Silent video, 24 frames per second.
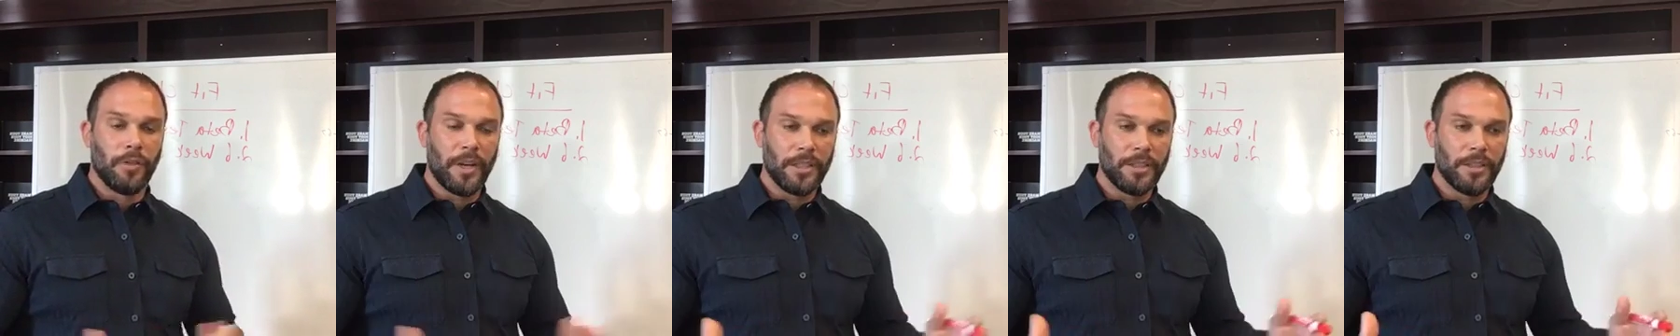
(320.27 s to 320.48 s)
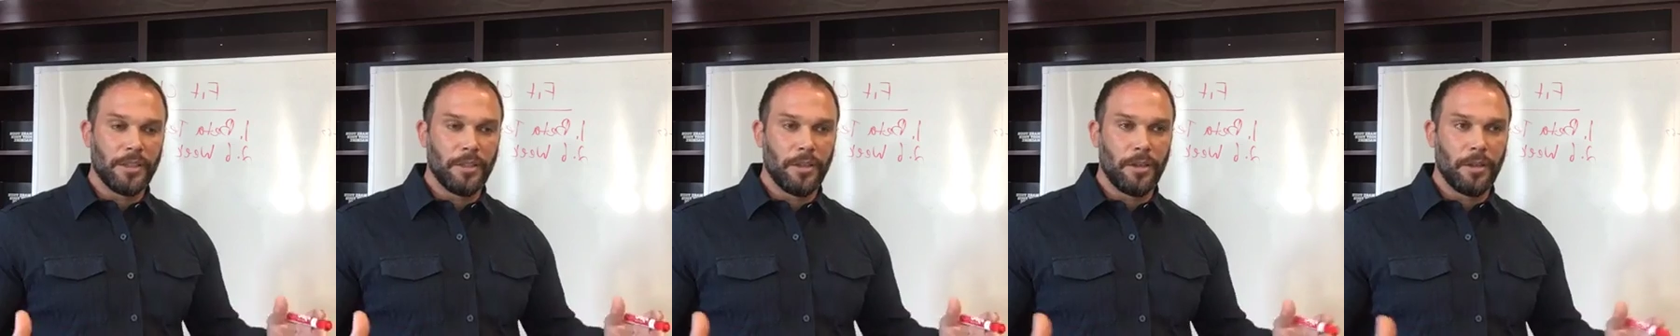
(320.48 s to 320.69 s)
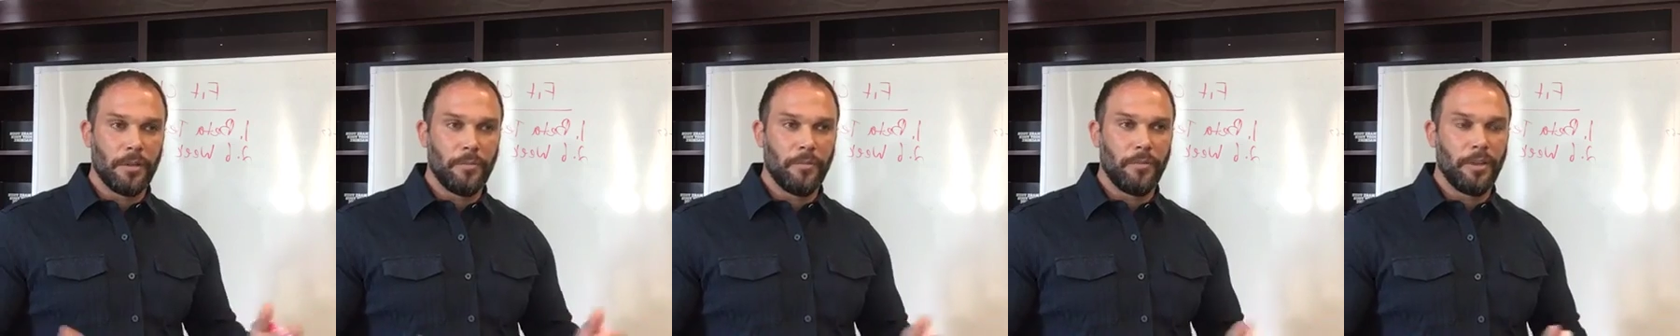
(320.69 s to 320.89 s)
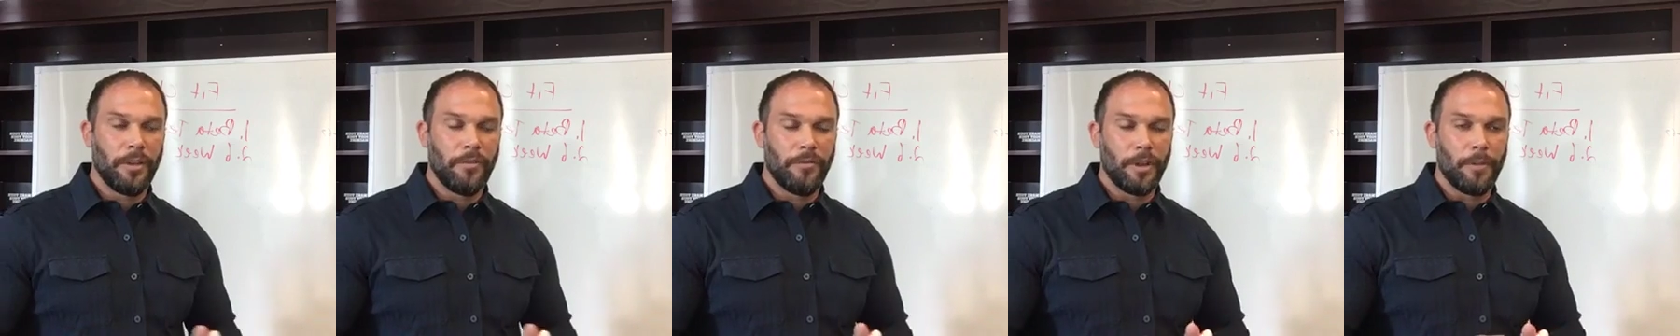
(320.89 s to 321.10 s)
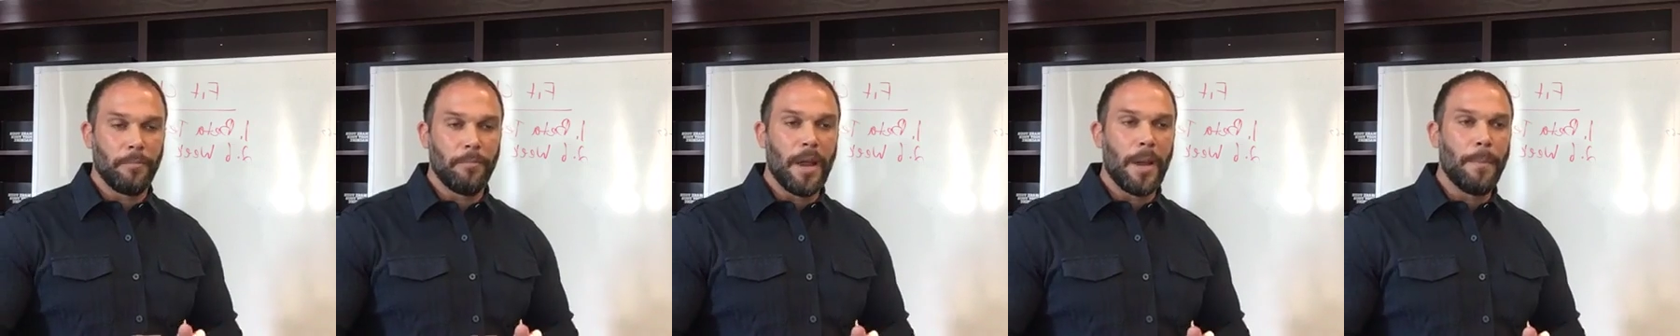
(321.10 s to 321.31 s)
rest of
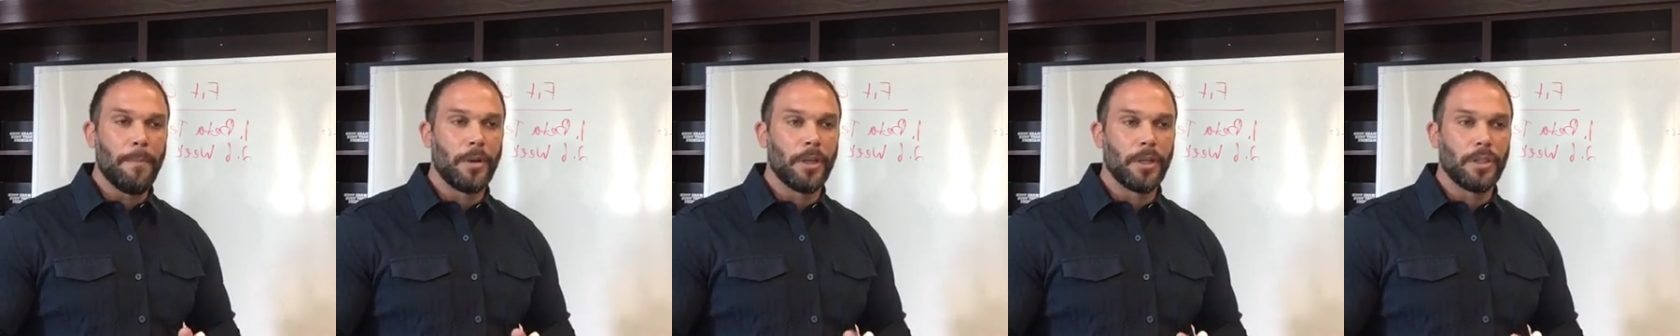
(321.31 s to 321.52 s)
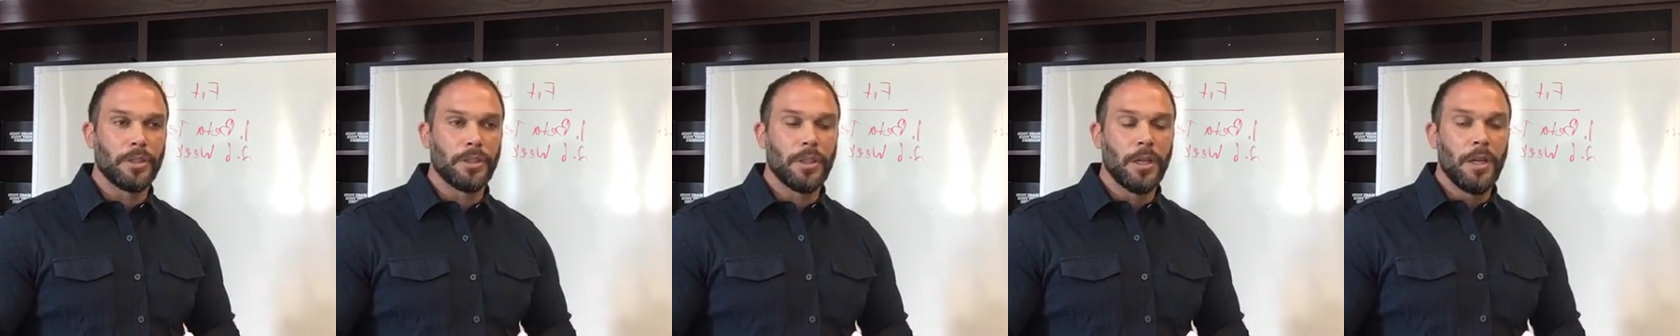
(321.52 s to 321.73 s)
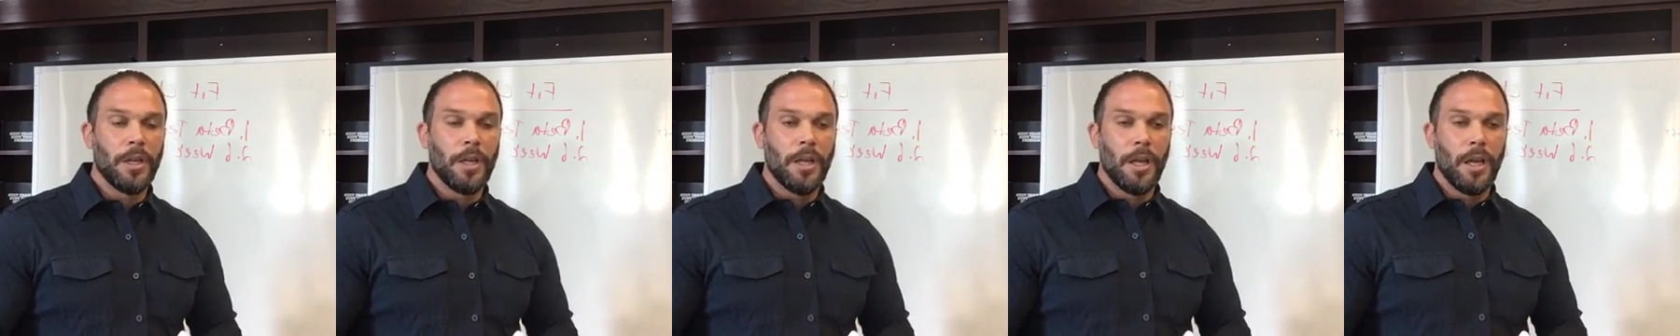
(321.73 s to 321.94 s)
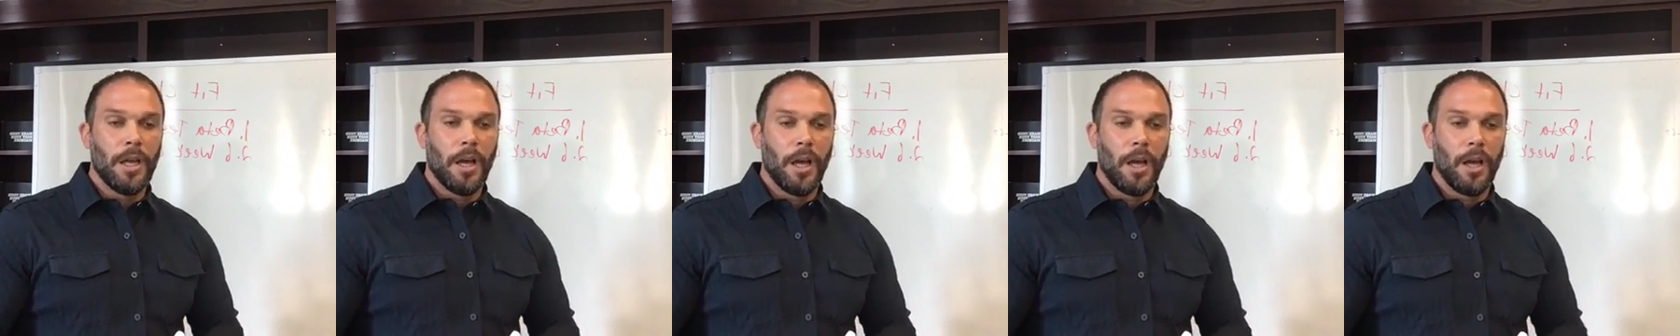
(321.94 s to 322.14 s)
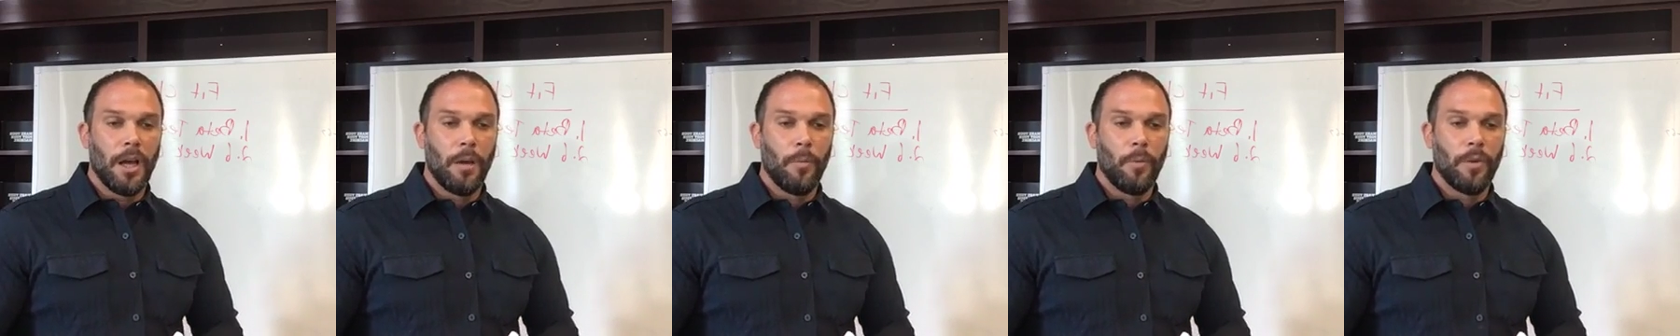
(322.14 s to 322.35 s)
your members
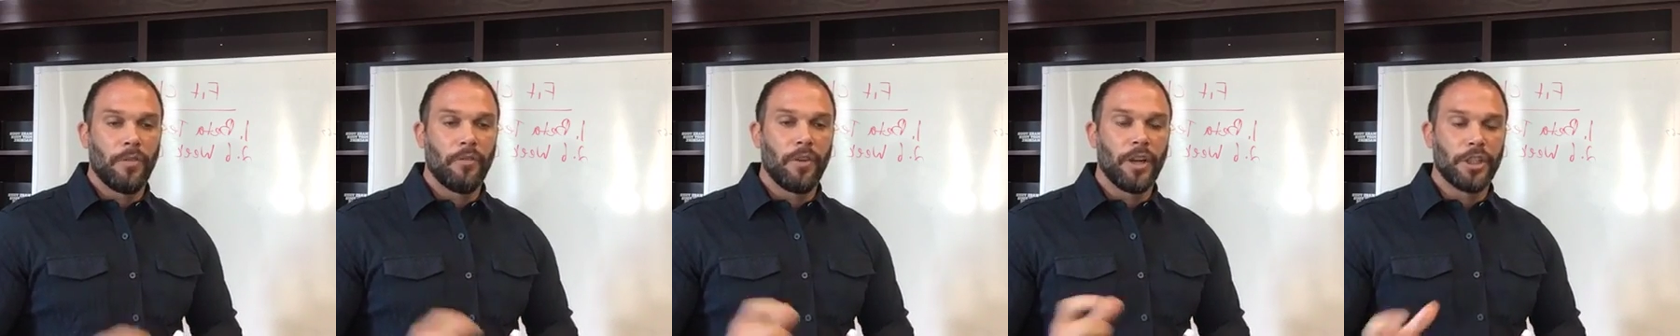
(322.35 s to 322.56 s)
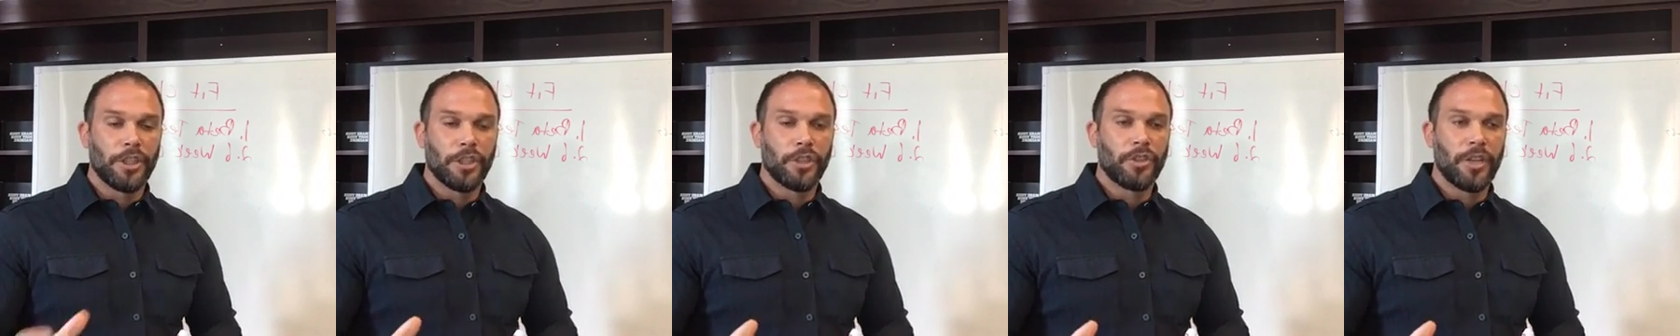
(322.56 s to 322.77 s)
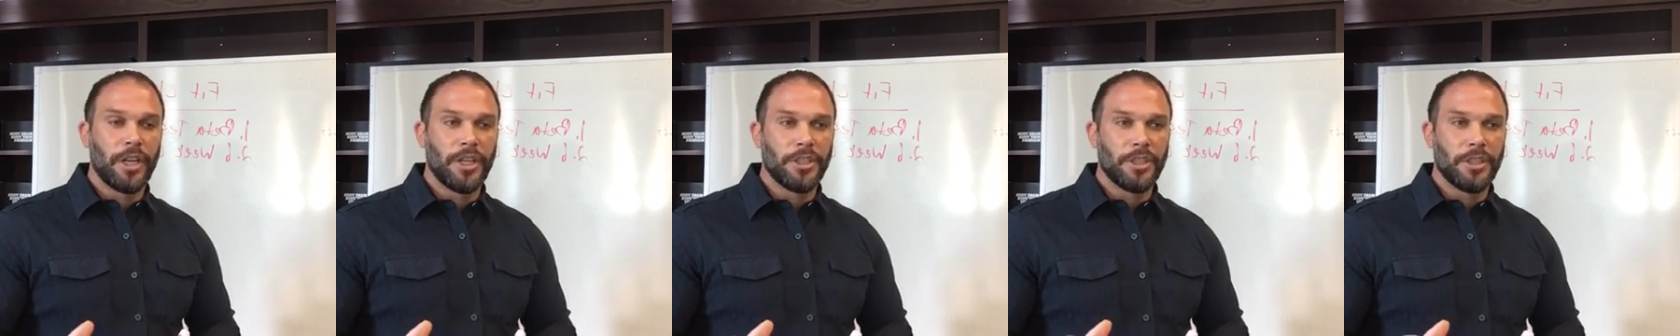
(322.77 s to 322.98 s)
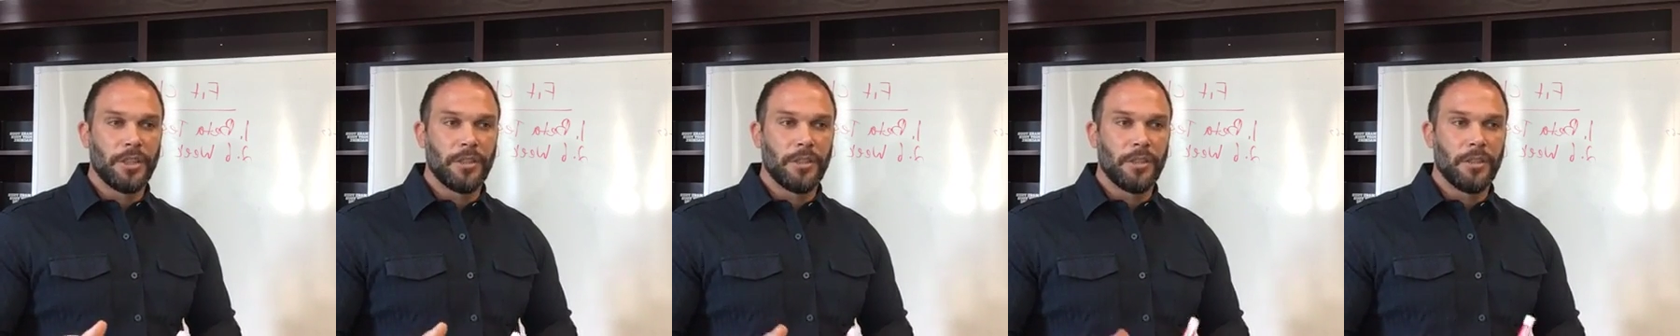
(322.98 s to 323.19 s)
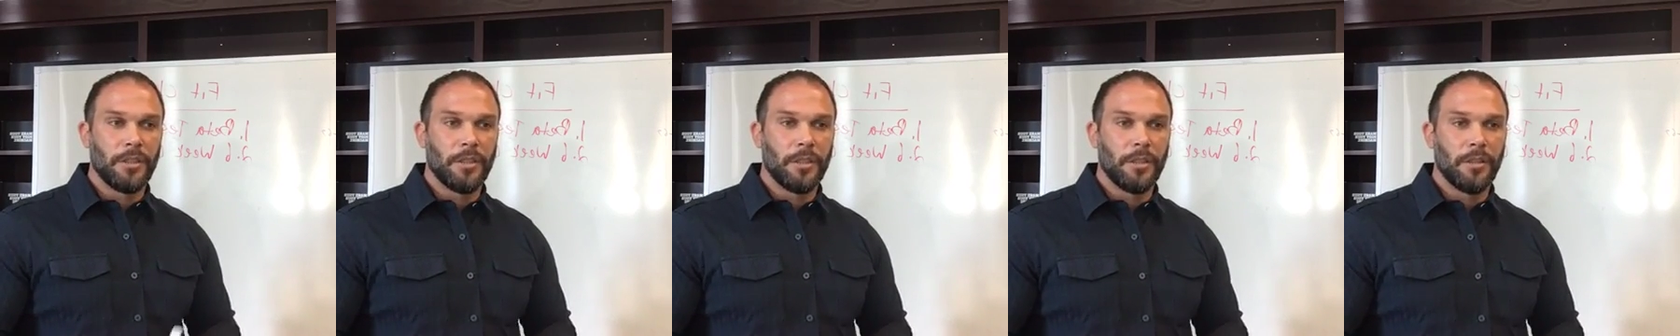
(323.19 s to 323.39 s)
with a
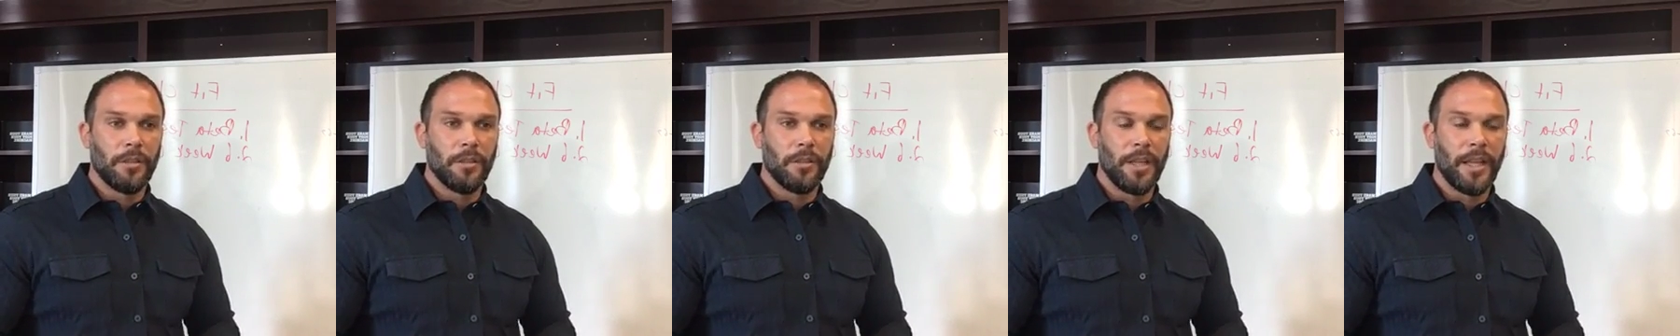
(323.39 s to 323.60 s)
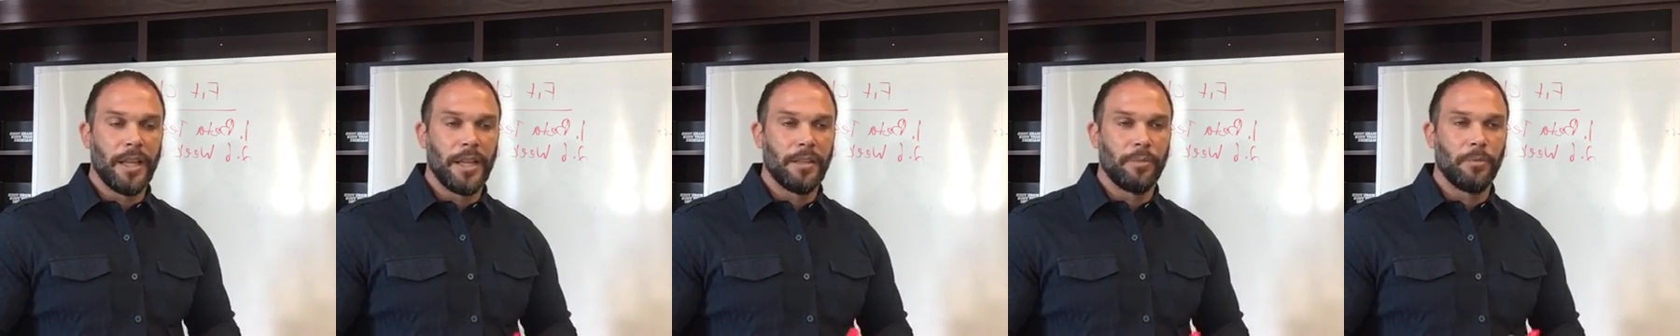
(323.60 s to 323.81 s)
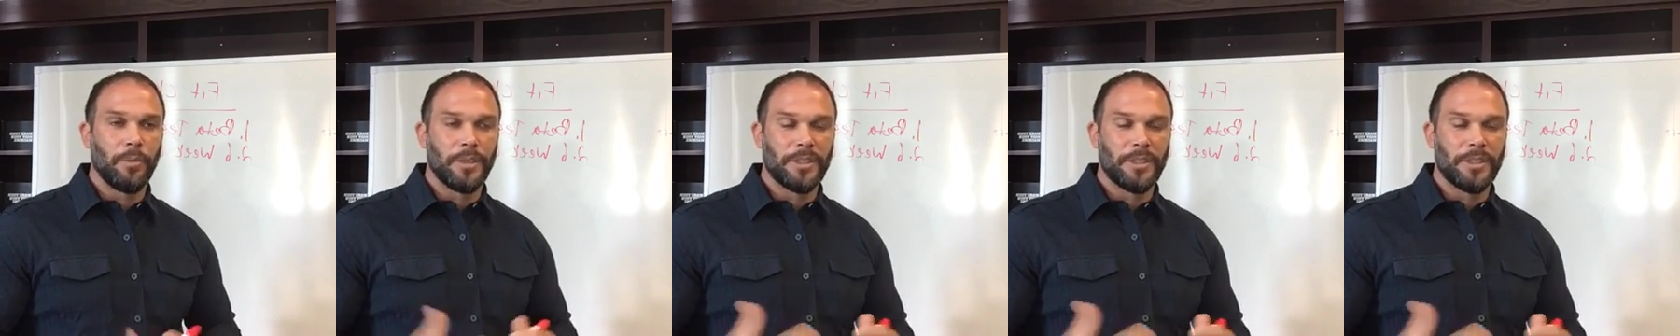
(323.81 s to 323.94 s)
registration link.